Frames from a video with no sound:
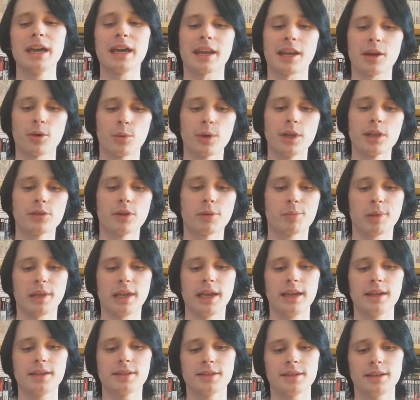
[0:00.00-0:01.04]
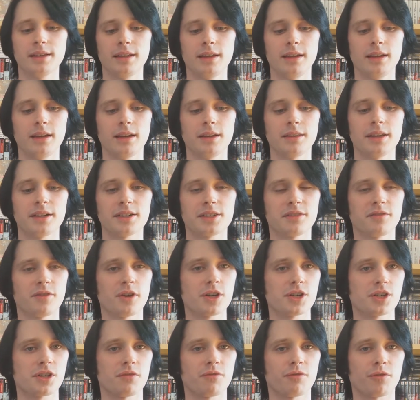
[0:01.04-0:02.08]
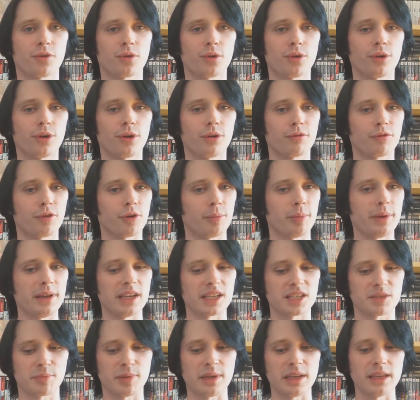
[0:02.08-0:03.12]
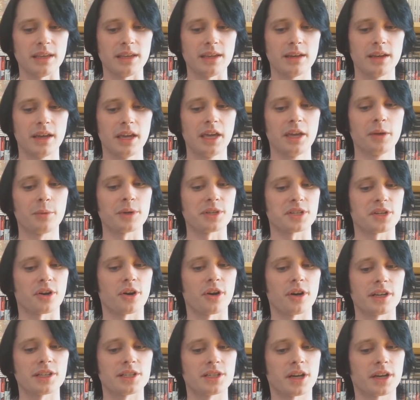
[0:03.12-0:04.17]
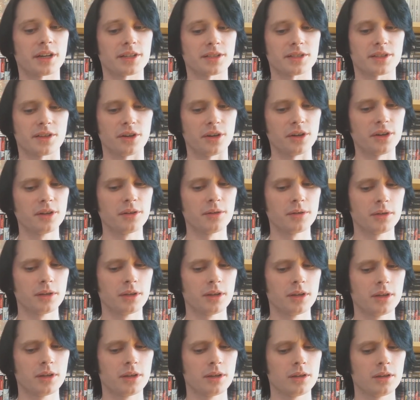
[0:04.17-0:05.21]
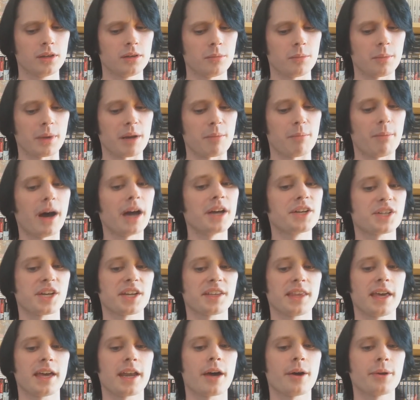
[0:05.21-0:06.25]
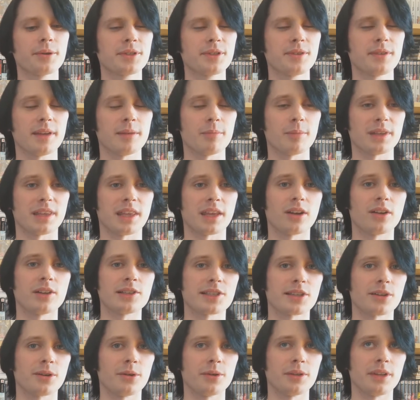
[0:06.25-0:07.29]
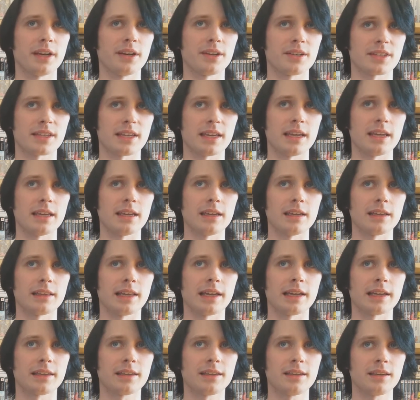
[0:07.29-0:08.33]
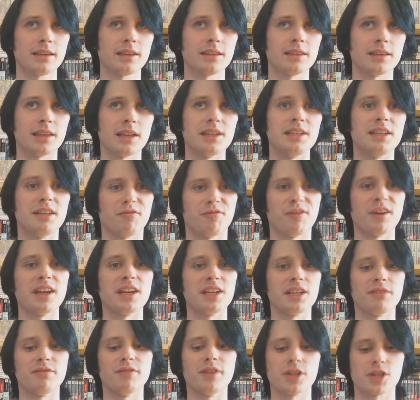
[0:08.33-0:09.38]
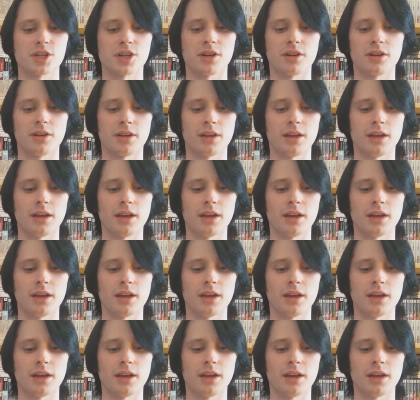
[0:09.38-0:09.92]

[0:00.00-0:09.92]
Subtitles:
and I will replay it. There's a version for PSP, which I heard is not as good, but I might check that out. But then also there's a like the definitive edition